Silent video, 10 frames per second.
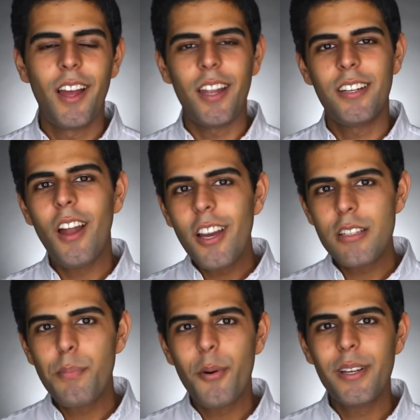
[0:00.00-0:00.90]
I'd like
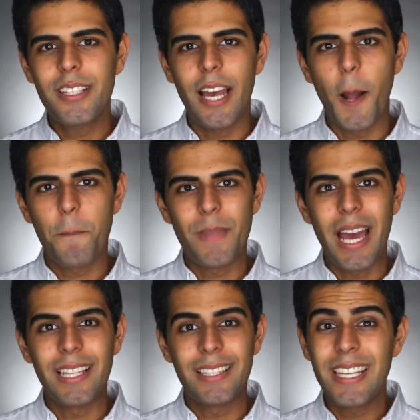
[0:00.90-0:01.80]
to point out
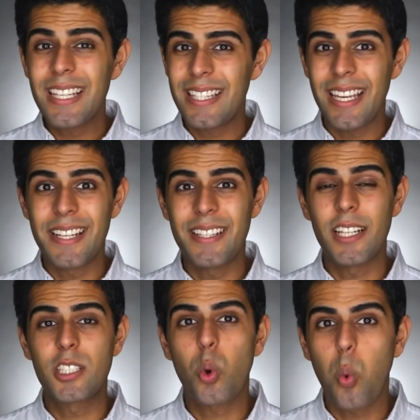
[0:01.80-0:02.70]
that this is
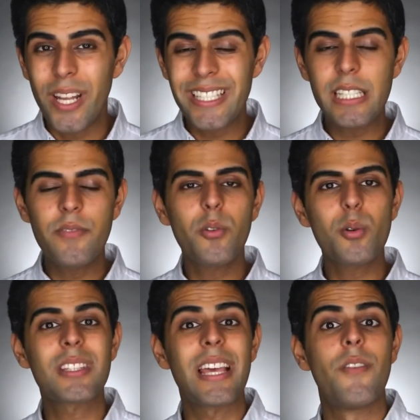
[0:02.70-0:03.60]
a
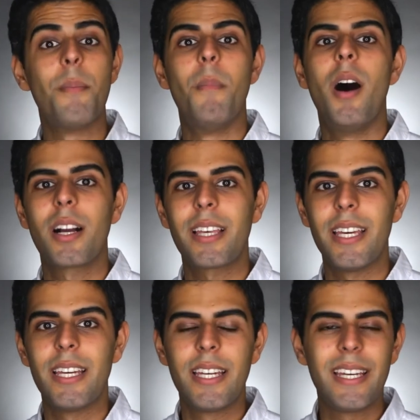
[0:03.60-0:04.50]
24/7 market.